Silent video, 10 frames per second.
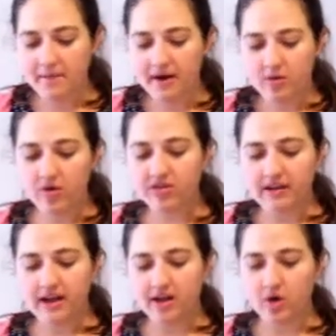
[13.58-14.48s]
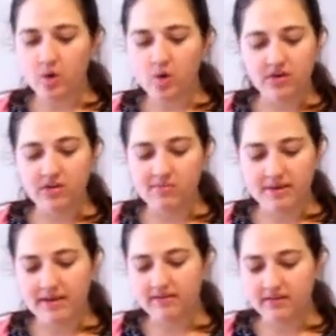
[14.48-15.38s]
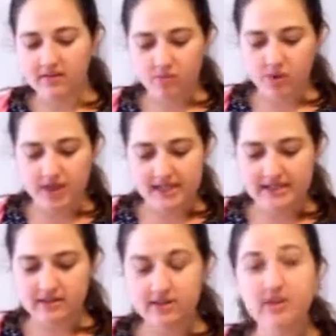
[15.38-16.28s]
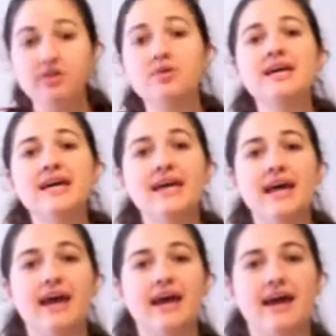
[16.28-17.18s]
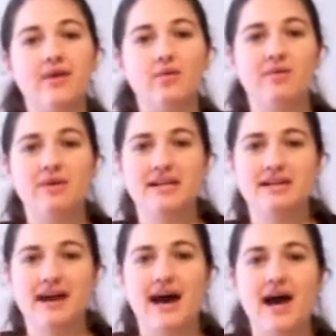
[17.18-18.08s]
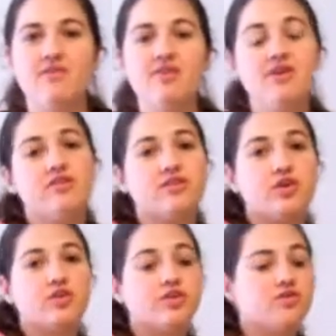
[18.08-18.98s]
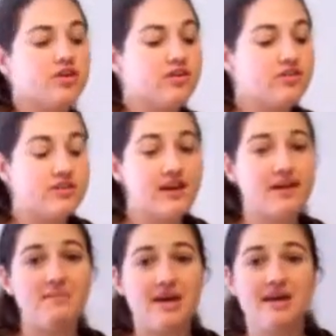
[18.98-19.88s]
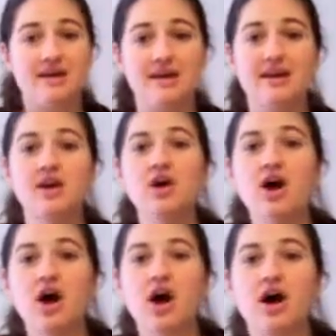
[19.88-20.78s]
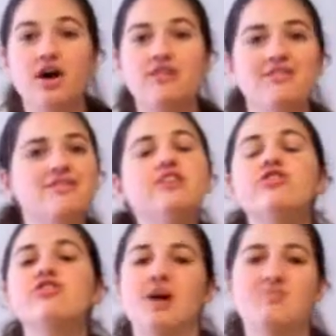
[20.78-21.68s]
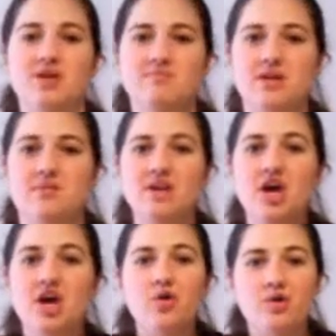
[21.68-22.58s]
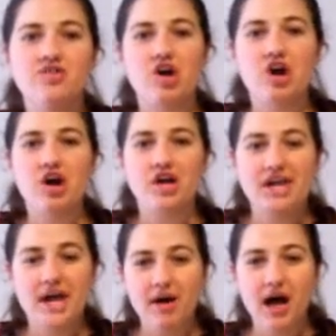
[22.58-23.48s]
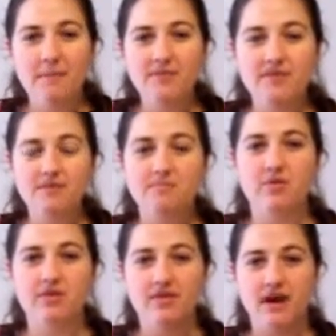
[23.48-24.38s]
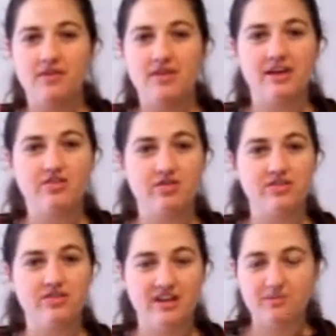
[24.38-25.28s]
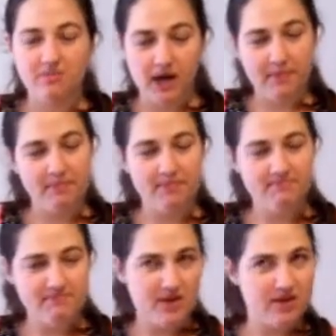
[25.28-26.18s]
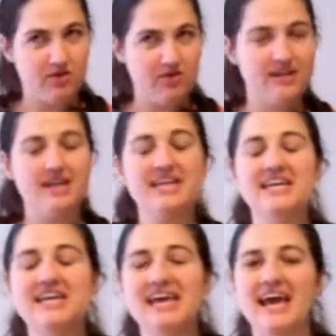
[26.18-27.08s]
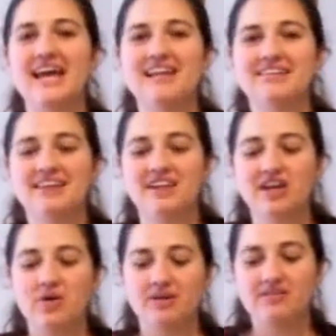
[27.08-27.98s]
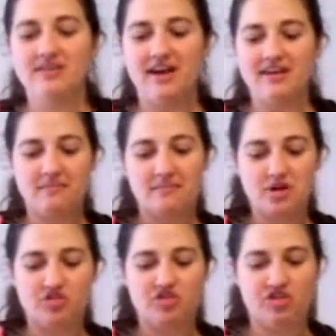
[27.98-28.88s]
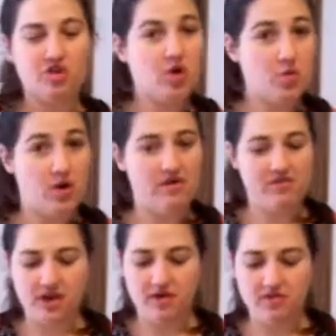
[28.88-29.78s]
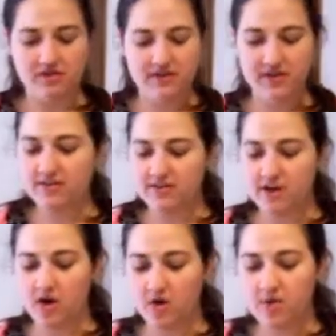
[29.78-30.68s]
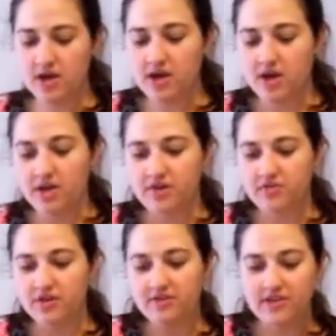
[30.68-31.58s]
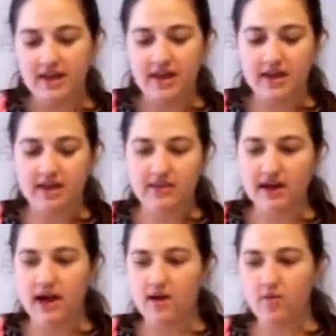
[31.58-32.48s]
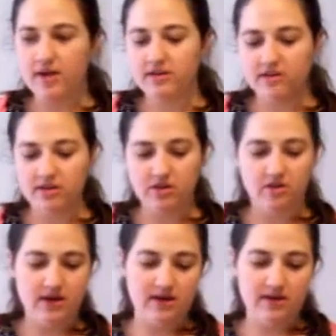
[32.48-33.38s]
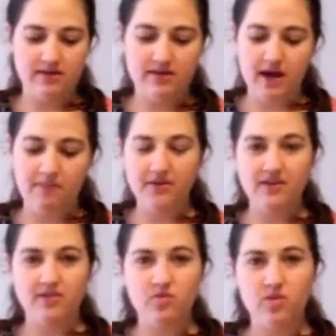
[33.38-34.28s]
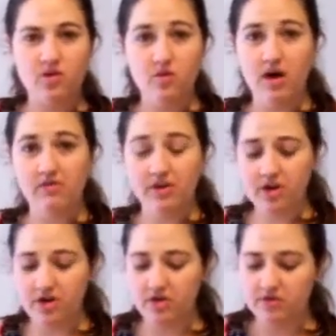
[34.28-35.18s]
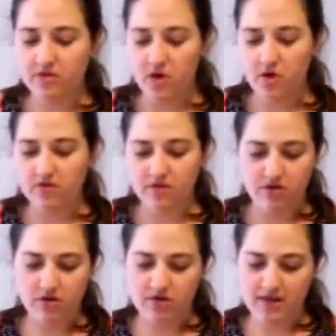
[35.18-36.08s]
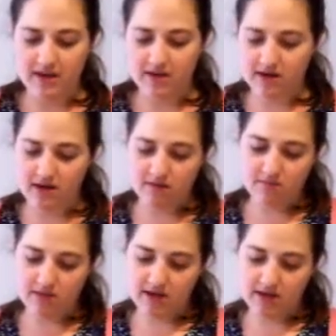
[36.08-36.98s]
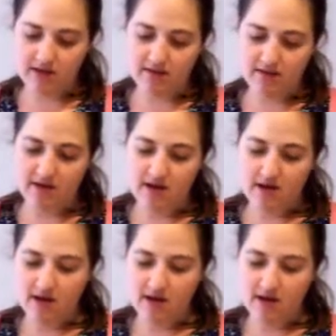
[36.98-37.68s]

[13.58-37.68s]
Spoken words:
but we'll just kind of go over the basics of what you need to do and what we need to have. So the first thing I'm making are the Adventure Time Num Nums, which are cake pops but without the actual popsicle stick, and it's gonna go inside some miniature waffle cones. So the first thing that I want to do is I bought these waffle cones over the internet because